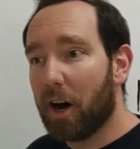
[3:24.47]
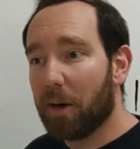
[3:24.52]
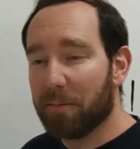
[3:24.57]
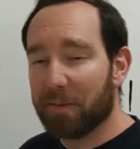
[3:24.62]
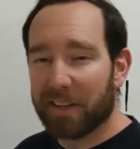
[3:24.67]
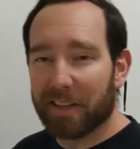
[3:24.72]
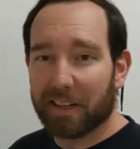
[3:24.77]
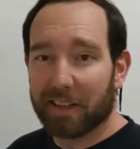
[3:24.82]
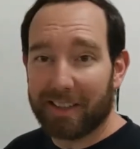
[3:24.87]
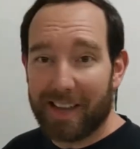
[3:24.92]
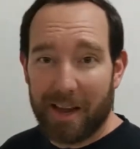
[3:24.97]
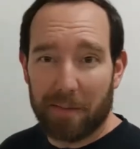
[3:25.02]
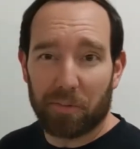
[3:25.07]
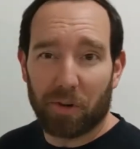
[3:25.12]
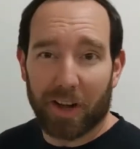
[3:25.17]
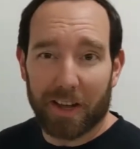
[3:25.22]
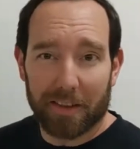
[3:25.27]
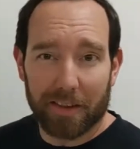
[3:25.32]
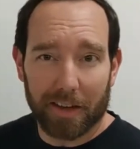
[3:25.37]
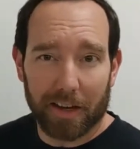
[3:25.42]
The example
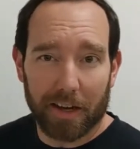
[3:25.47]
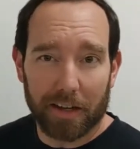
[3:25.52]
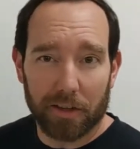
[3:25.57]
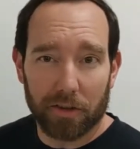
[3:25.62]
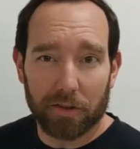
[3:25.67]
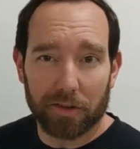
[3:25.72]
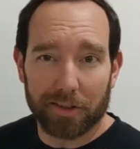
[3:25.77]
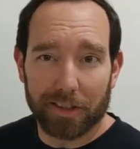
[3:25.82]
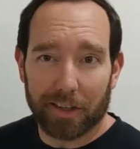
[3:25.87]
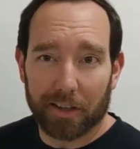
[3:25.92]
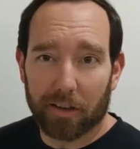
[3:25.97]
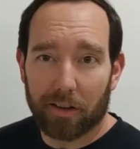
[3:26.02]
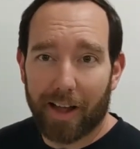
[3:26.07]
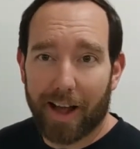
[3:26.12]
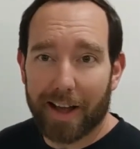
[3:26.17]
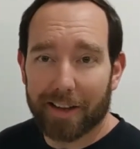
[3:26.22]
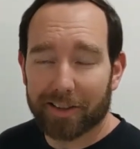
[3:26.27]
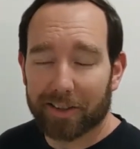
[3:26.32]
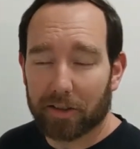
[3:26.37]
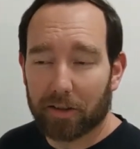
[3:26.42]
I think I used in
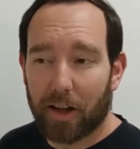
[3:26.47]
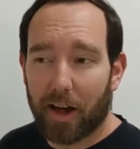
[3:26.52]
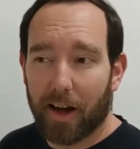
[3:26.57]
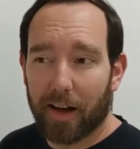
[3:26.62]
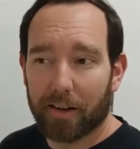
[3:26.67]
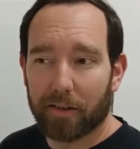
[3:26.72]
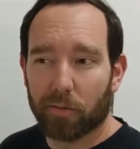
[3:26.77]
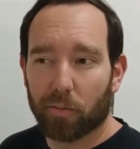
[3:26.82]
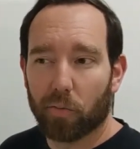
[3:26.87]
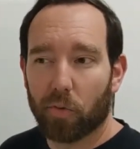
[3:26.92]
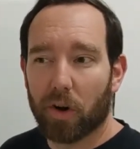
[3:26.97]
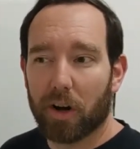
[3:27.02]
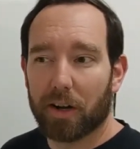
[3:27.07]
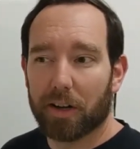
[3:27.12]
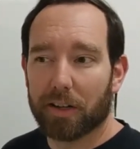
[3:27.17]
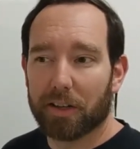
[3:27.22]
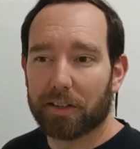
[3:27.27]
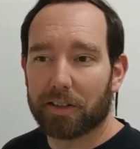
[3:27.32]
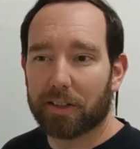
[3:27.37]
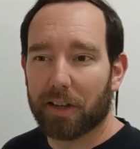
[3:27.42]
class a lot
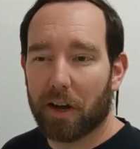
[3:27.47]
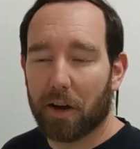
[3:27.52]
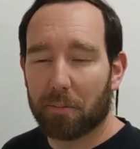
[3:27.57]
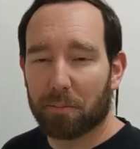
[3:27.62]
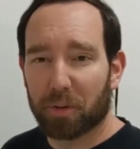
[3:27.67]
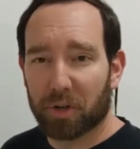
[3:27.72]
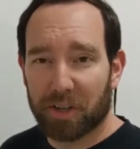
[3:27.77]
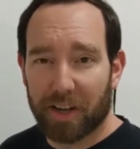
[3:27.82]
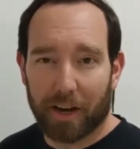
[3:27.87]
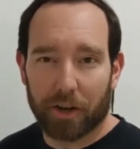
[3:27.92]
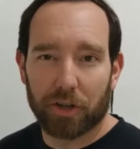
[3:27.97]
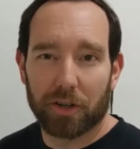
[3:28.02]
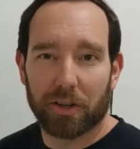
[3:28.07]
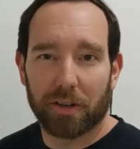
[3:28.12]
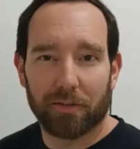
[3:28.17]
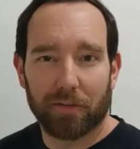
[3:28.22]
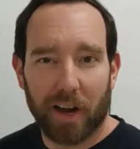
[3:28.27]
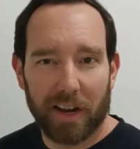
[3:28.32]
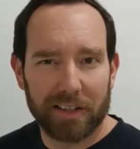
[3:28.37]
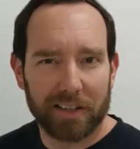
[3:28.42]
was protection
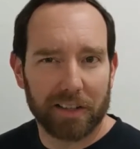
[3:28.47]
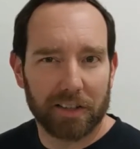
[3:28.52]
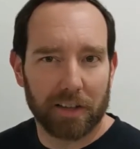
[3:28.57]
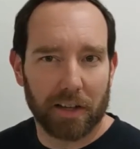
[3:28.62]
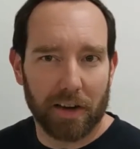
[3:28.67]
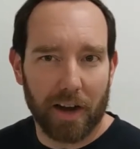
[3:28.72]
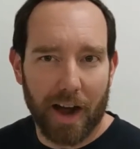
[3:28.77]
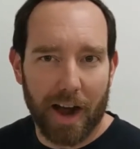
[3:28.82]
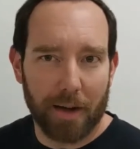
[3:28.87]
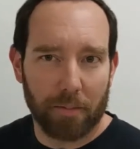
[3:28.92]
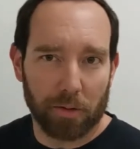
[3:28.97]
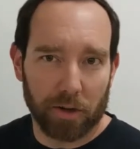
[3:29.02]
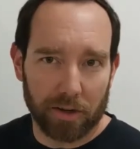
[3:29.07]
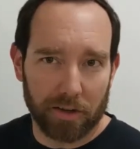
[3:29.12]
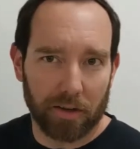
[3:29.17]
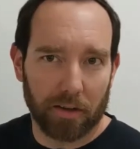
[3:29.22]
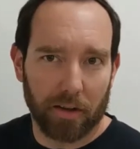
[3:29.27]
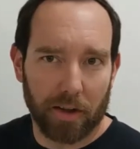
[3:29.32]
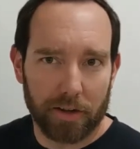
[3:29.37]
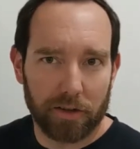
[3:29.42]
devices on hybrid
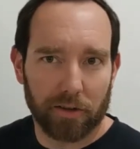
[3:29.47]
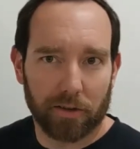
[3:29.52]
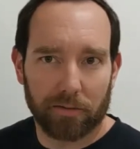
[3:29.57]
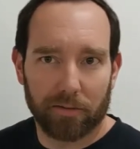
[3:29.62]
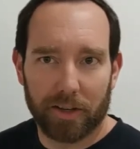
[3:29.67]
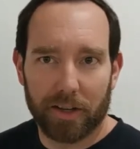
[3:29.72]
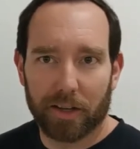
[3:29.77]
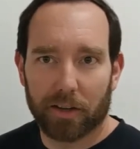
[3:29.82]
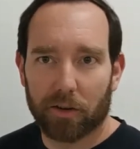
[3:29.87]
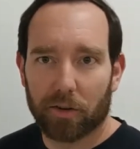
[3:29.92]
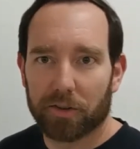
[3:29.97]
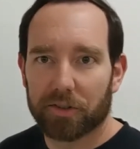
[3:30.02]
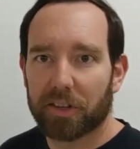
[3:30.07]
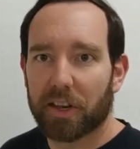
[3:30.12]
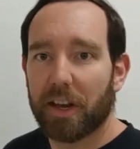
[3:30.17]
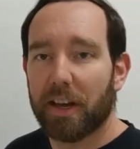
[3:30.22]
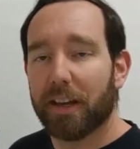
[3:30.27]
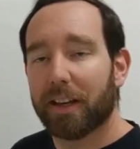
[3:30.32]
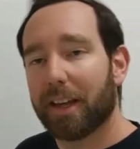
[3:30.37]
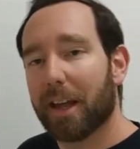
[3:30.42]
and electric vehicles.
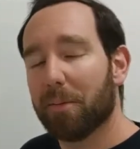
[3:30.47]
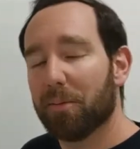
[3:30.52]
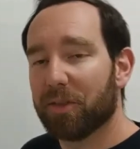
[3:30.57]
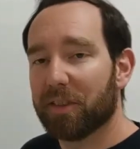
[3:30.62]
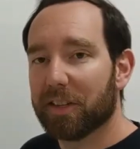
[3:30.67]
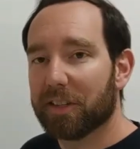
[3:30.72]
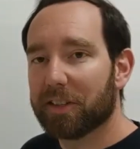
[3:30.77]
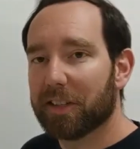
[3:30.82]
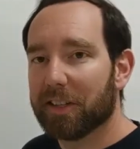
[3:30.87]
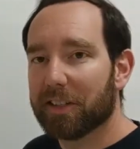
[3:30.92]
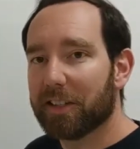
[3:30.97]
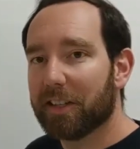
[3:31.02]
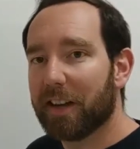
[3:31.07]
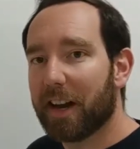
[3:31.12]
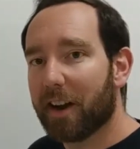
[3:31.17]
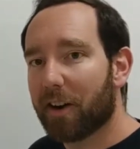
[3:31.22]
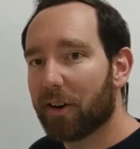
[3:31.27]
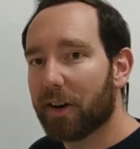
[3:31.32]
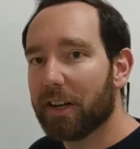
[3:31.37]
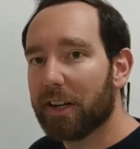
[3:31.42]
Okay, but this is an
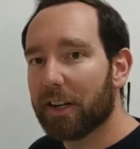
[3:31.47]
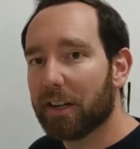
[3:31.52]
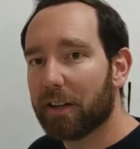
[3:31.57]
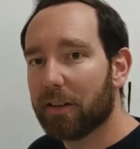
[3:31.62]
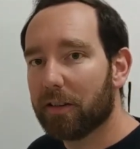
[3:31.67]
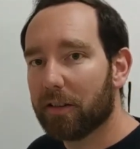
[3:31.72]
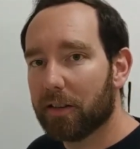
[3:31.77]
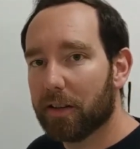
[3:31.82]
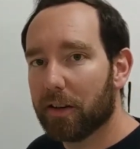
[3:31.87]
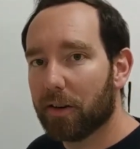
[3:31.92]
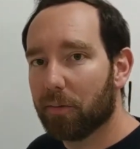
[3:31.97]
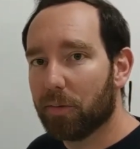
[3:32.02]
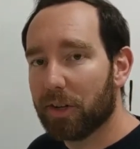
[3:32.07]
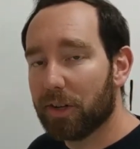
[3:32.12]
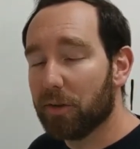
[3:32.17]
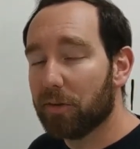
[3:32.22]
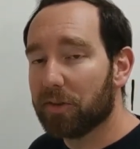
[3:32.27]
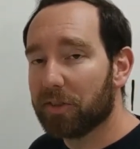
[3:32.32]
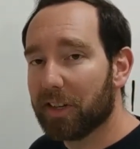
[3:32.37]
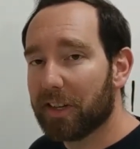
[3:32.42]
area that we
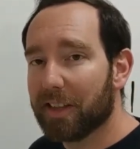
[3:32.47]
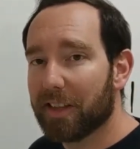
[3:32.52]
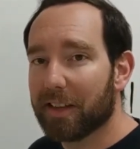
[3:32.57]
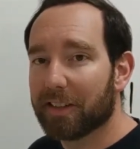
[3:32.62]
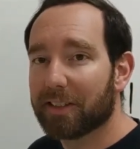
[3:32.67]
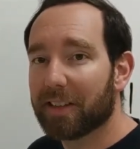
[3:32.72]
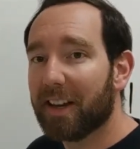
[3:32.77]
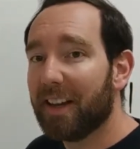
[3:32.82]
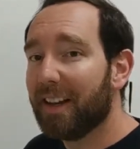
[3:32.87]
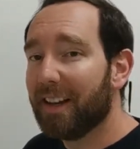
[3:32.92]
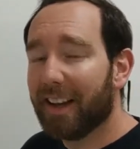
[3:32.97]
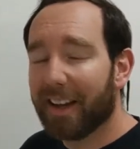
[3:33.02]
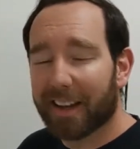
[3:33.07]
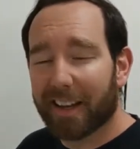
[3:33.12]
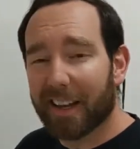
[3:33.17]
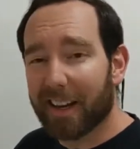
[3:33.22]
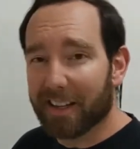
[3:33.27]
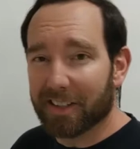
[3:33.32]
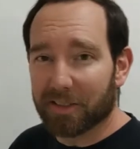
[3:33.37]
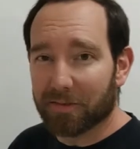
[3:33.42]
do see this.
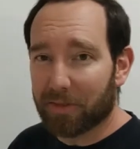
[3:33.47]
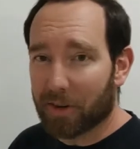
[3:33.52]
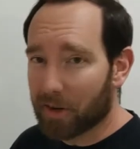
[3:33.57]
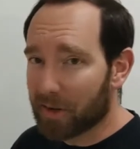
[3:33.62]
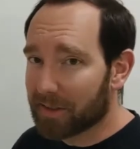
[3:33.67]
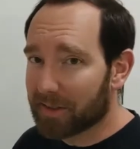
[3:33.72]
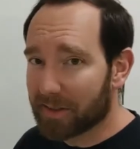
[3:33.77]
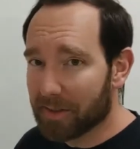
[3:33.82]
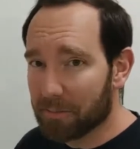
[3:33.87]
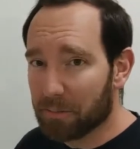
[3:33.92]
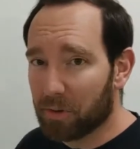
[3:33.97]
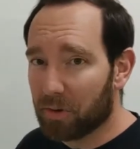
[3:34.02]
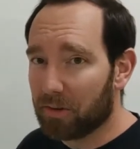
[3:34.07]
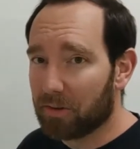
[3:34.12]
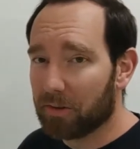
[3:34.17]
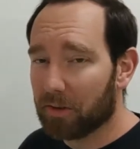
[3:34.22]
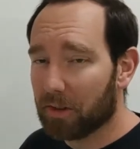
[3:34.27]
Again, it's very simple,